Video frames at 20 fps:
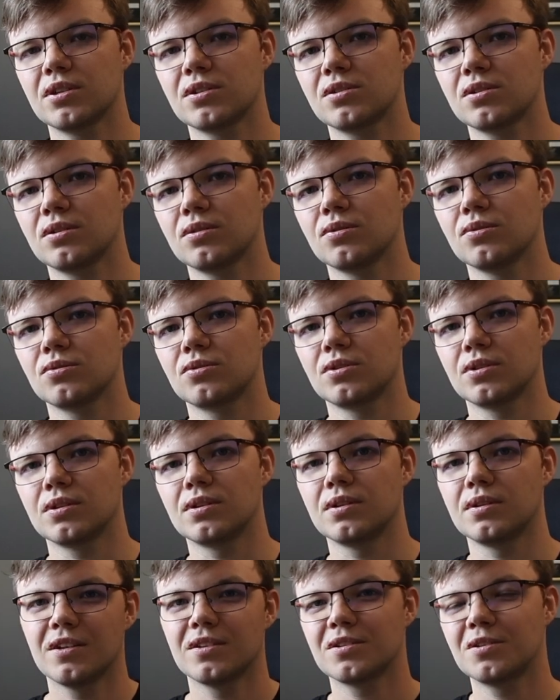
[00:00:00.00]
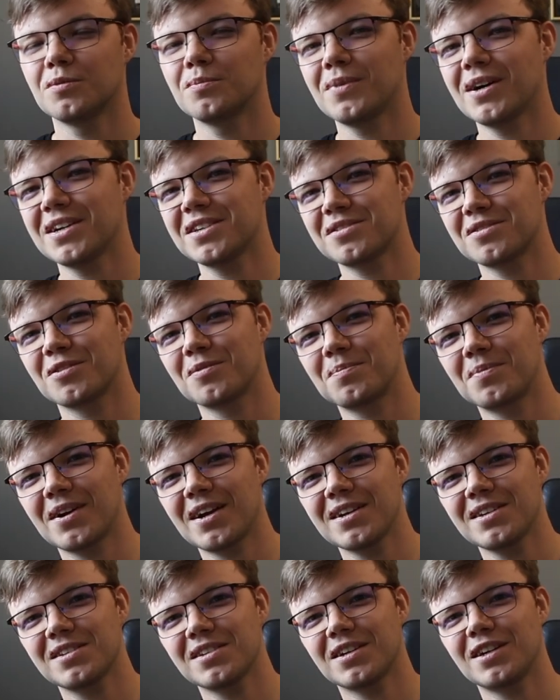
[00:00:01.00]
solution. To my
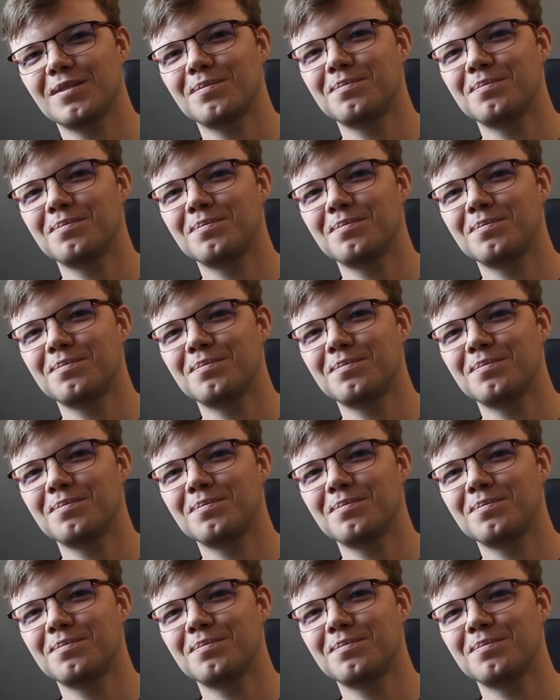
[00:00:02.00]
surprise, Herb